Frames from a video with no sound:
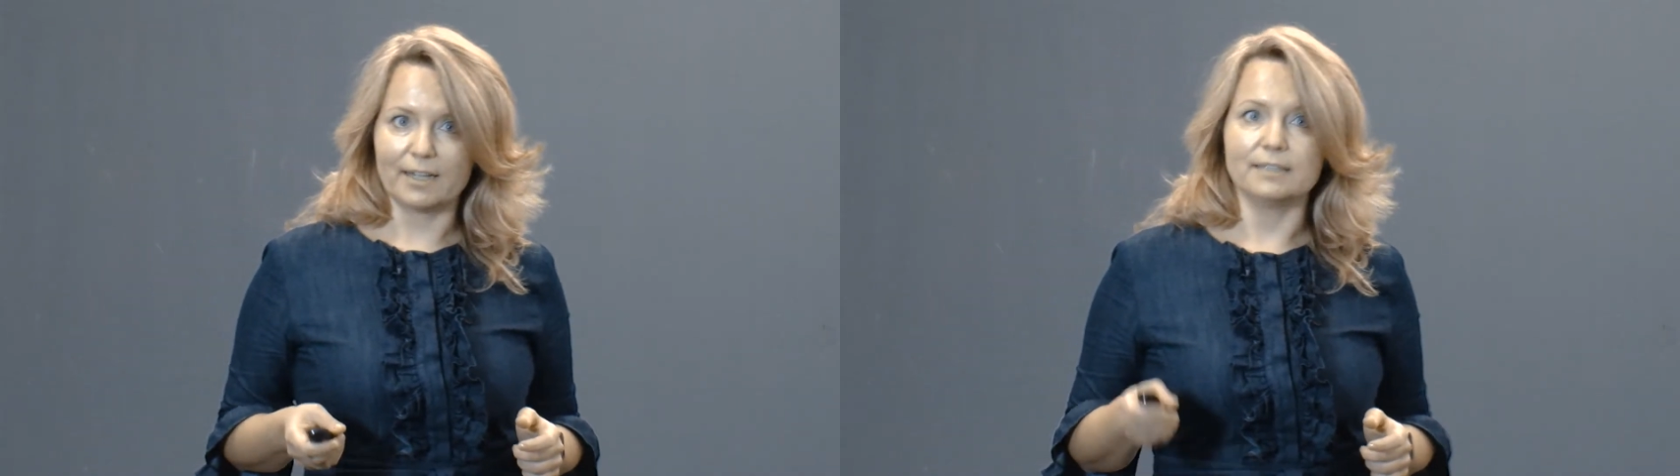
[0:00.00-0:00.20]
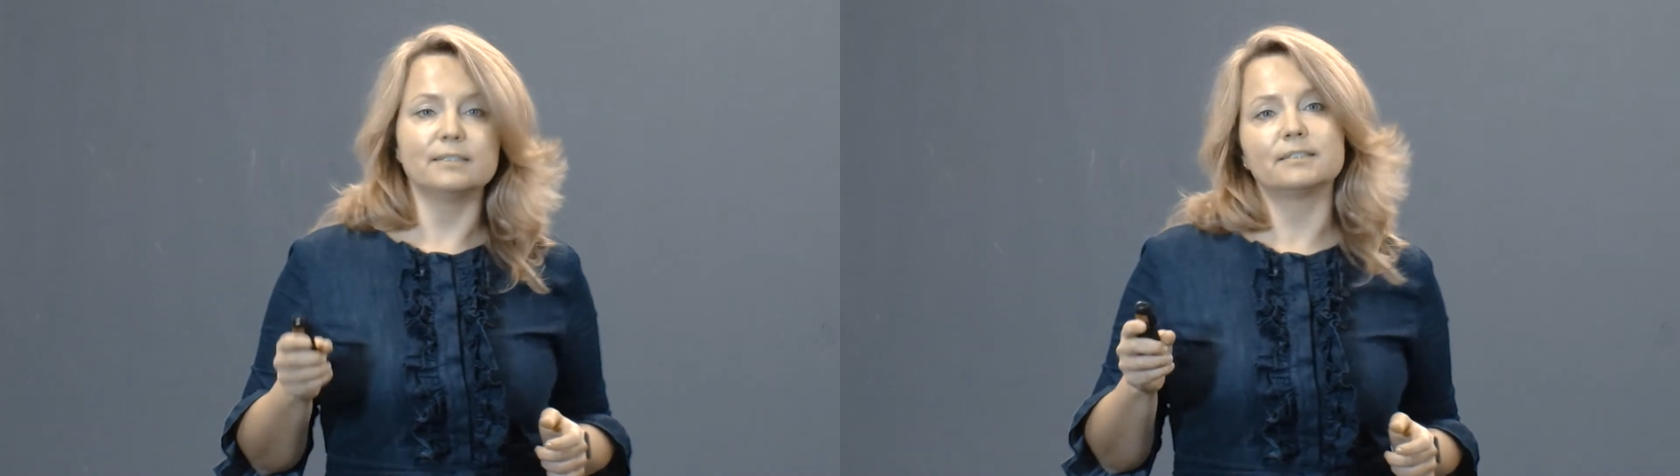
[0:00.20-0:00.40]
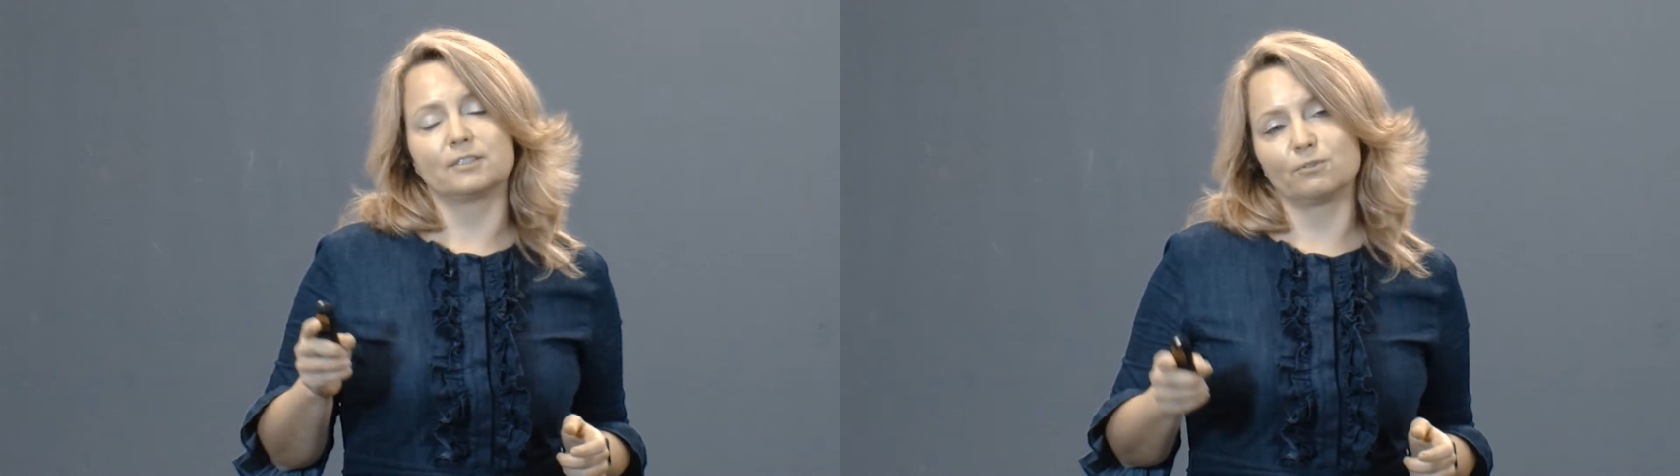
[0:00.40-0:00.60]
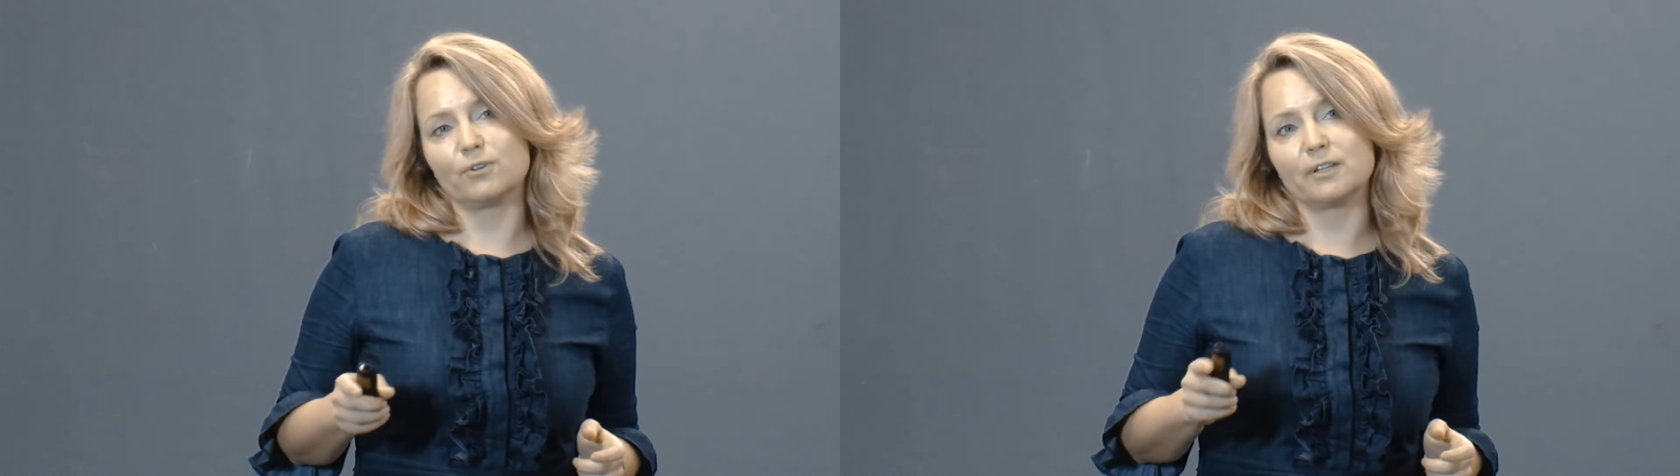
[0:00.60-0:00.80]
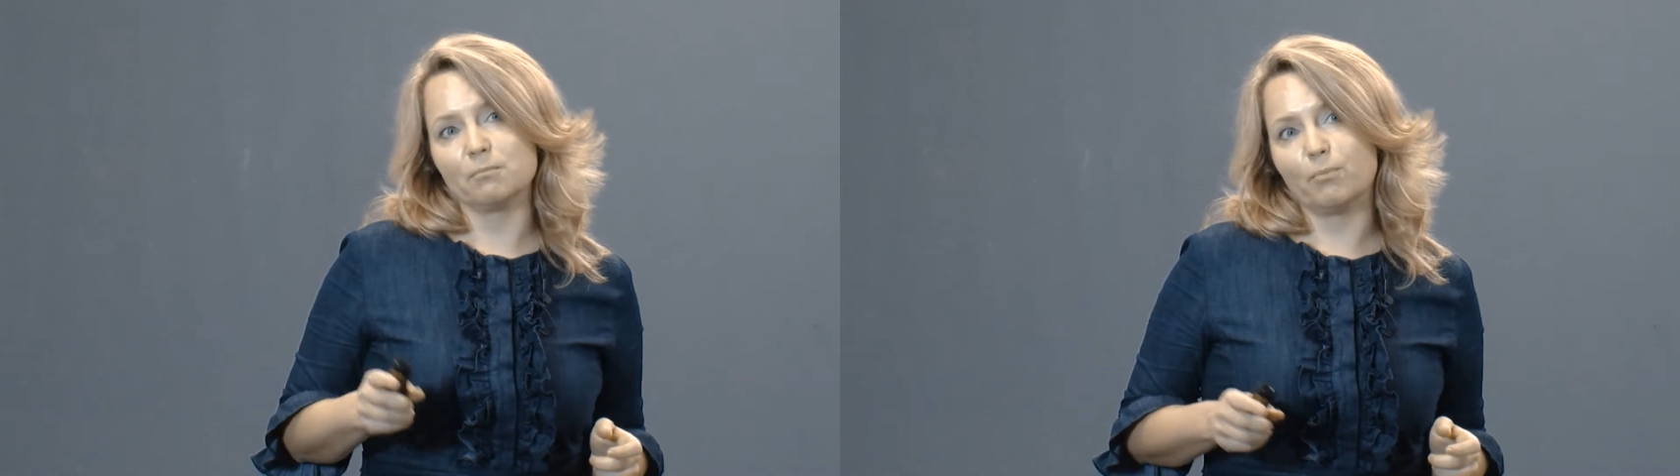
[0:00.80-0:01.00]
And this is a
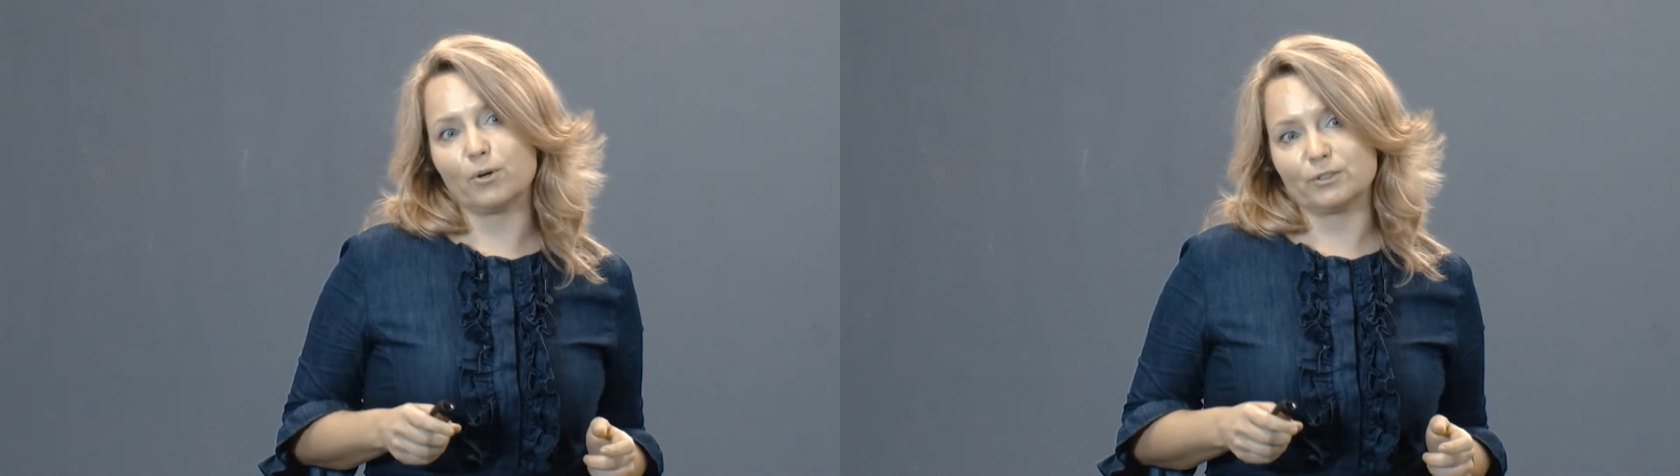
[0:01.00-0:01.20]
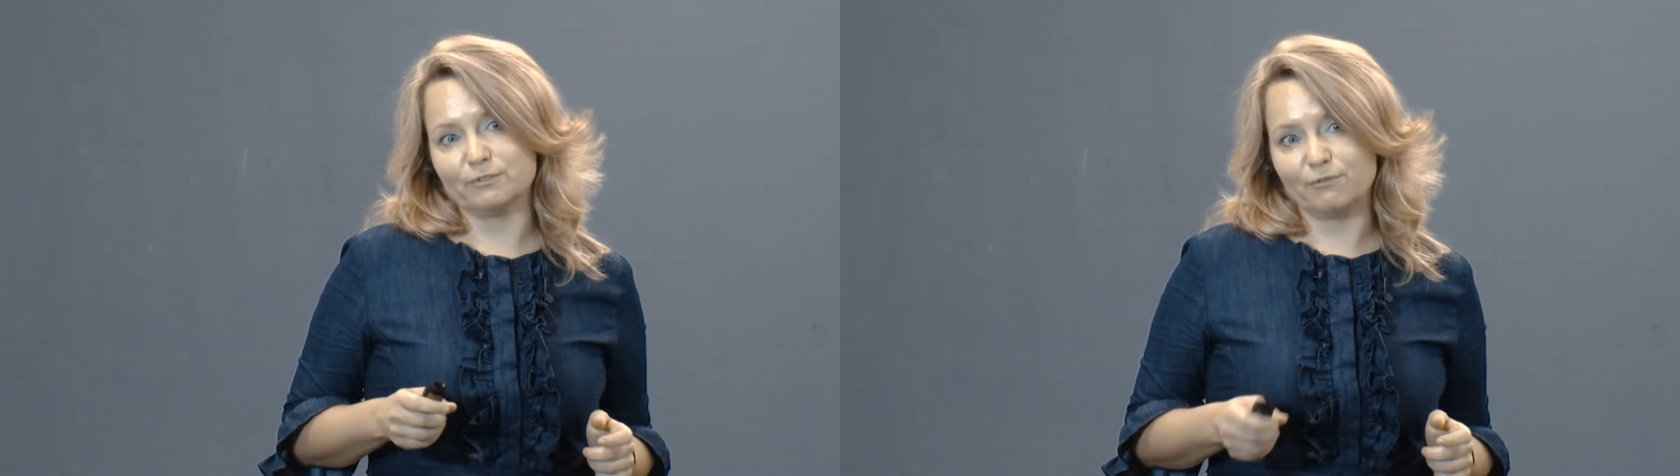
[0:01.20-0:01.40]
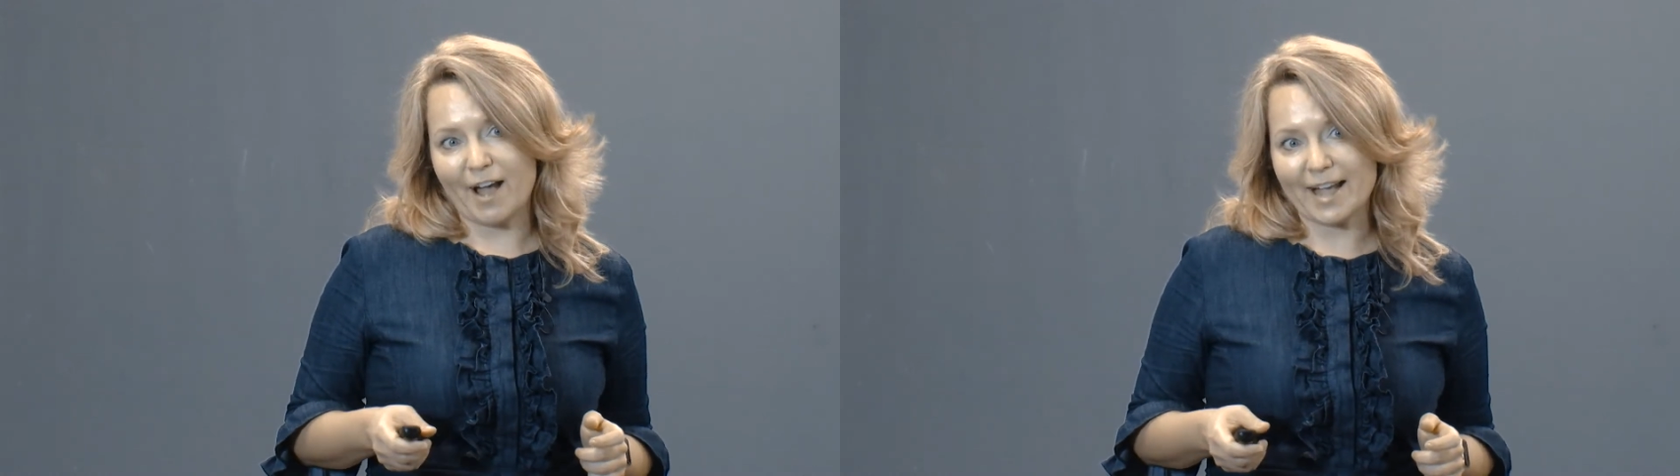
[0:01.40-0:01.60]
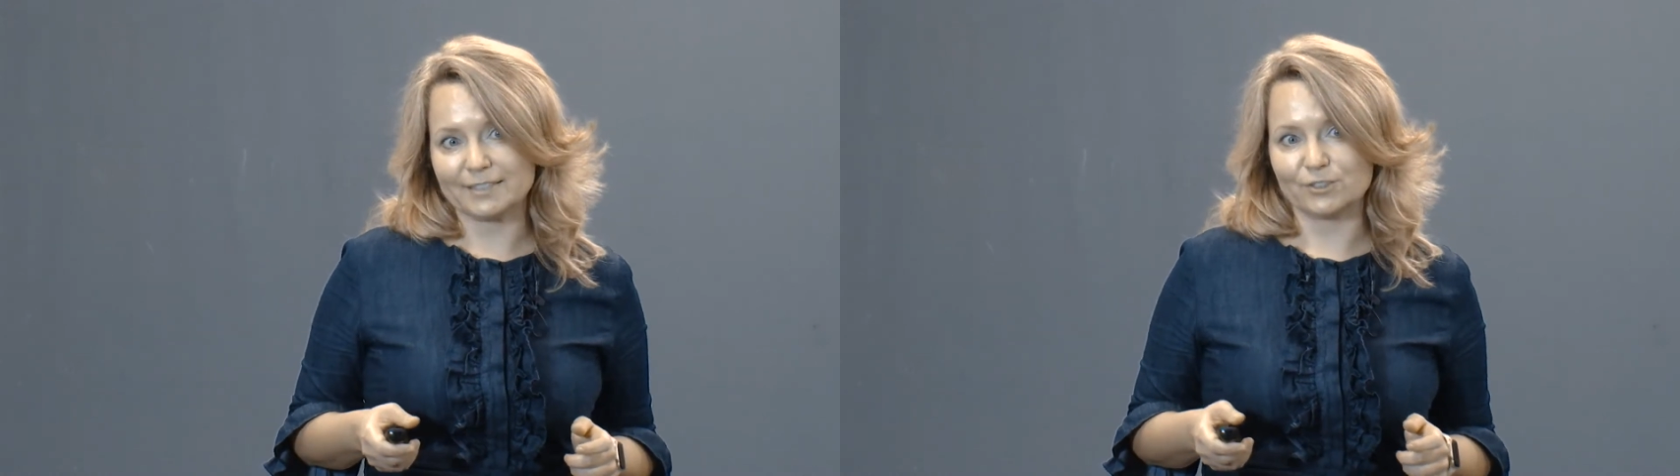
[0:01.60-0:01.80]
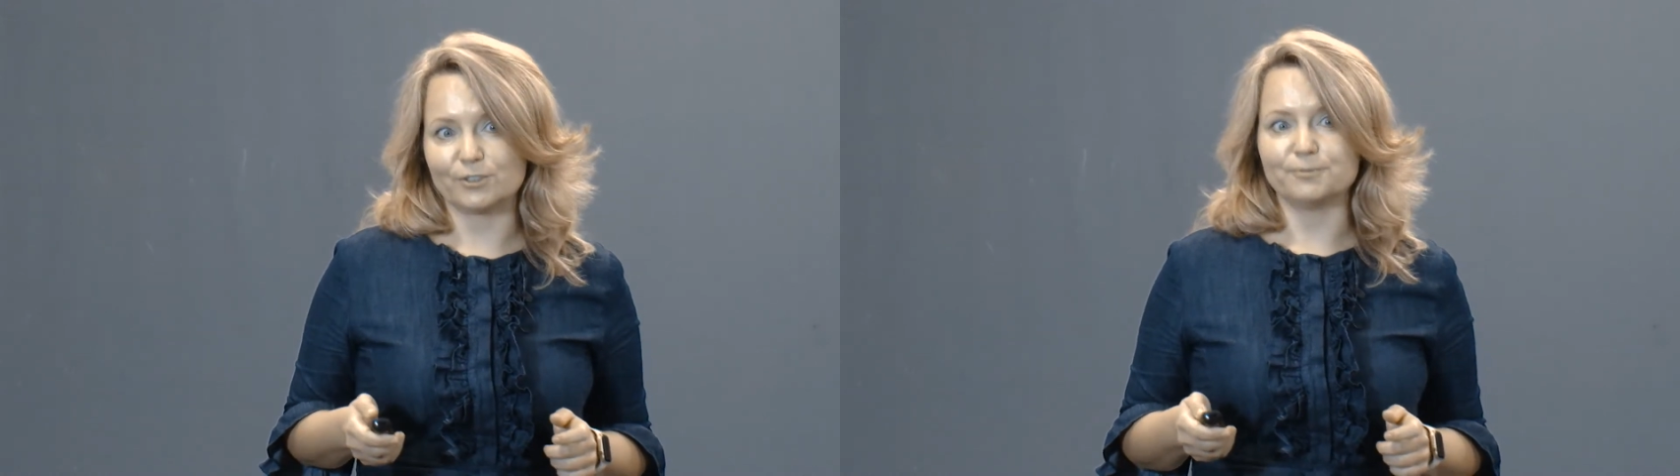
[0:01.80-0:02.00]
really important
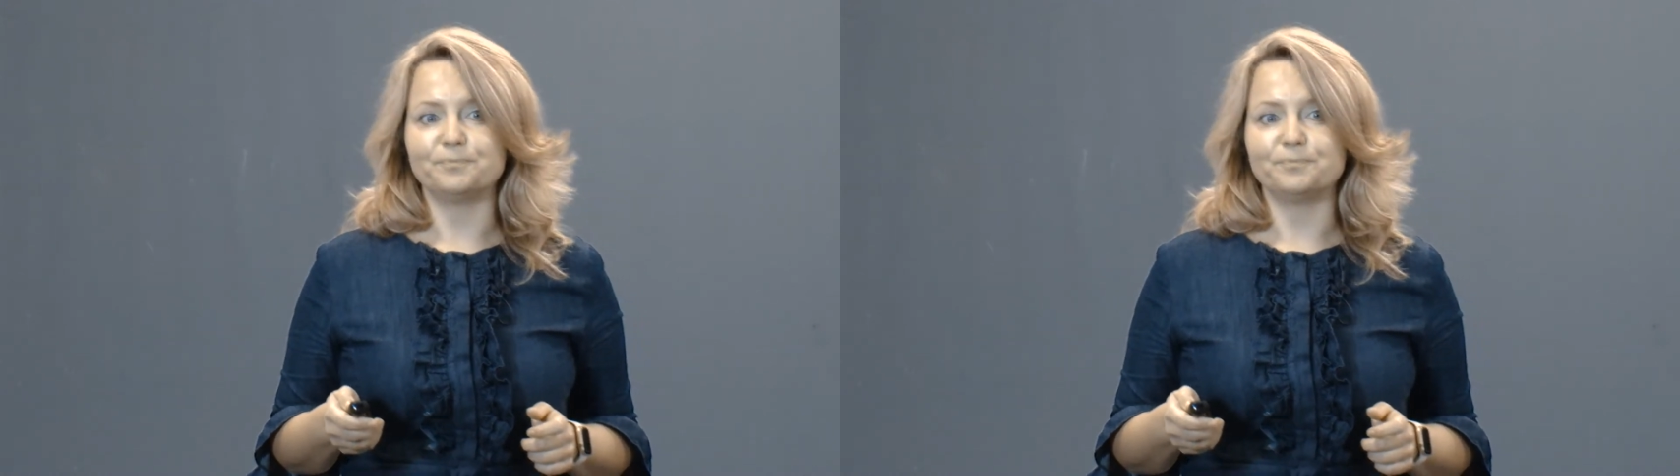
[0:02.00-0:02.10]
factor.